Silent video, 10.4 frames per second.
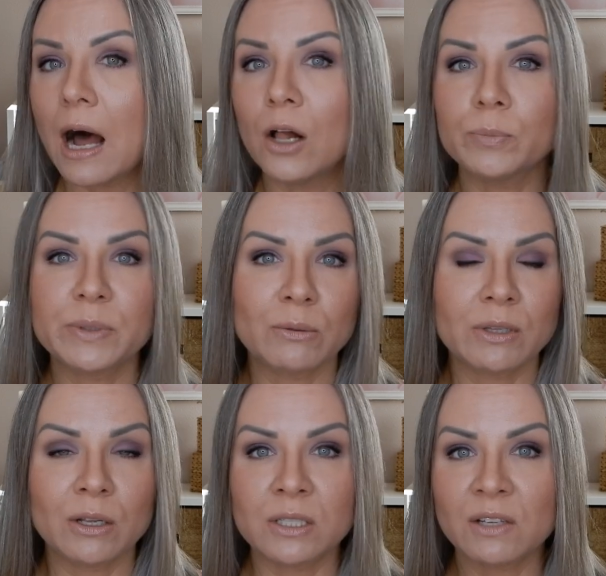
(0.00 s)
helps
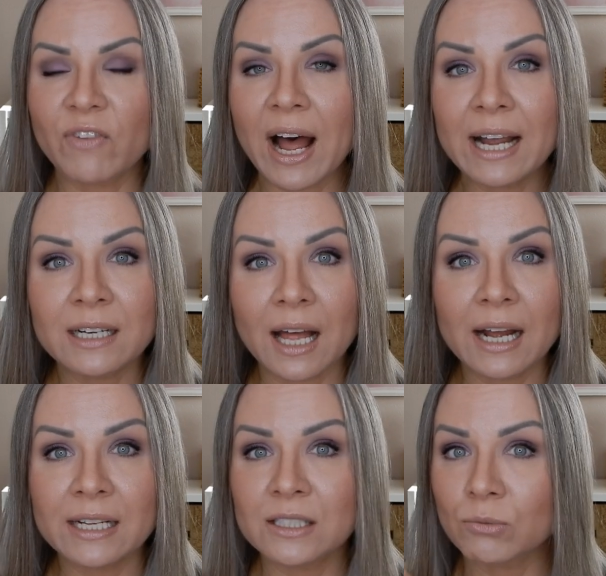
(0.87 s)
with those fine
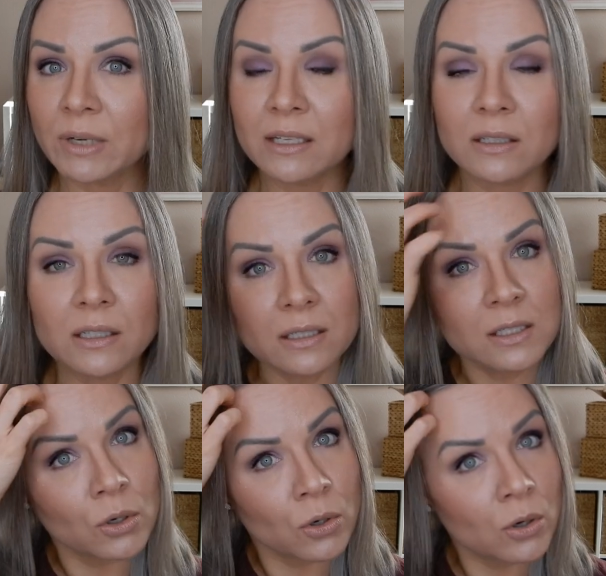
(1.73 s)
lines,
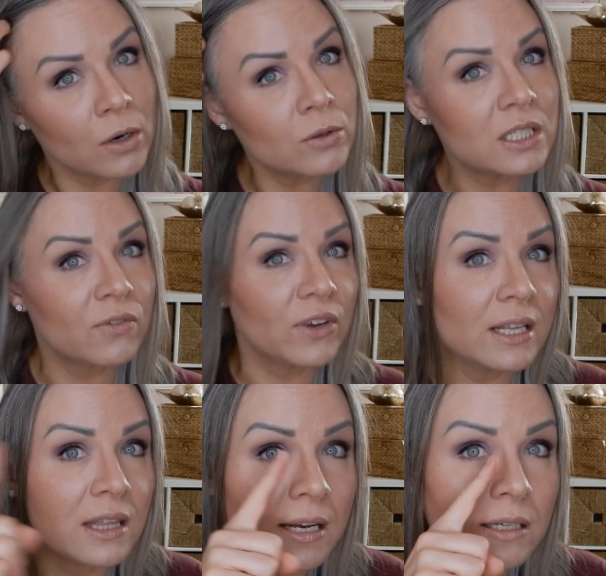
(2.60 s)
wrinkles, crow's
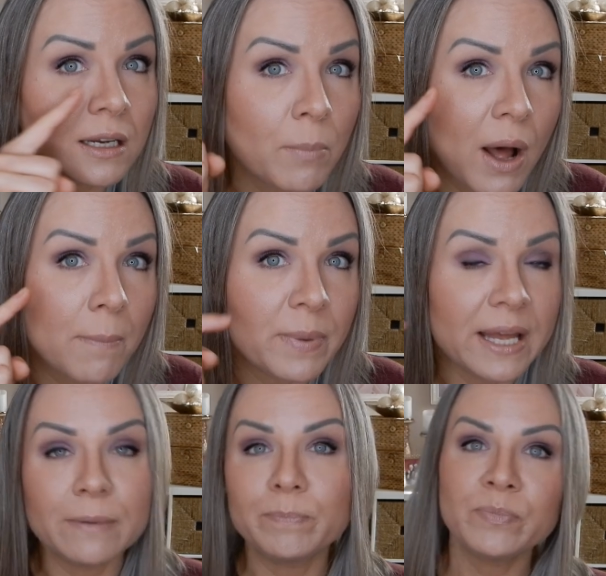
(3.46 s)
feet that can pop
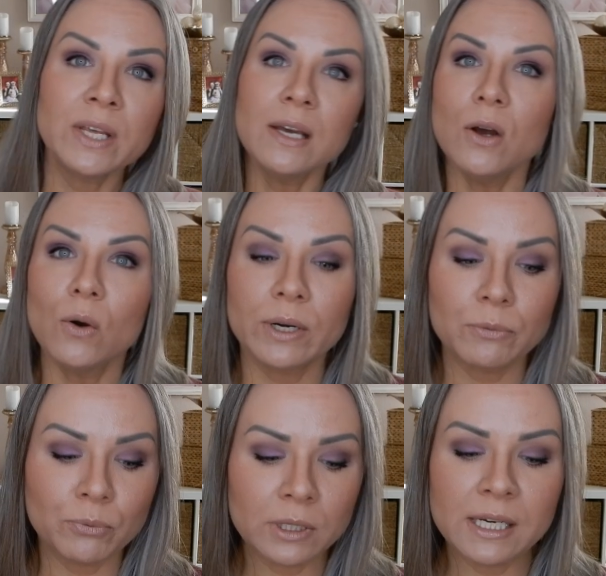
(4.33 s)
in. What I
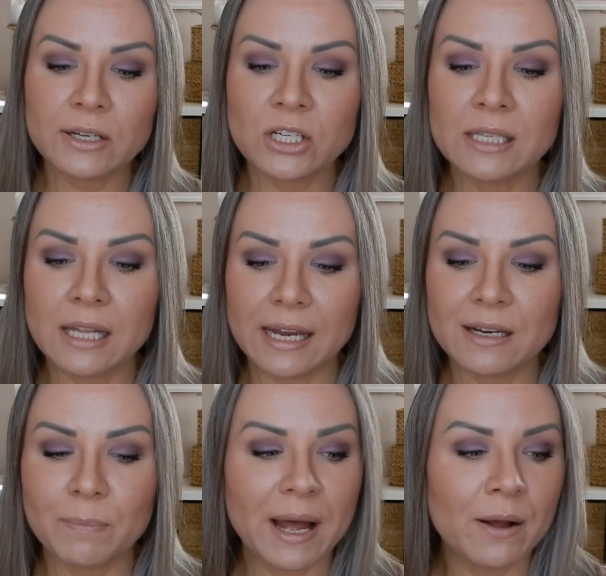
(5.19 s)
really actually
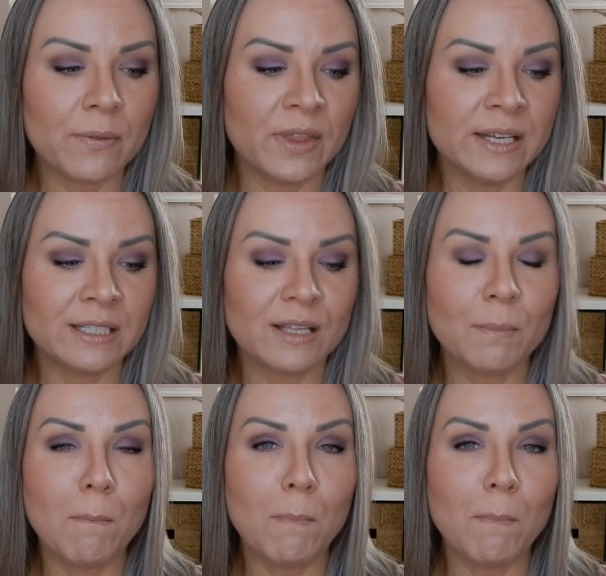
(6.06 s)
like about this the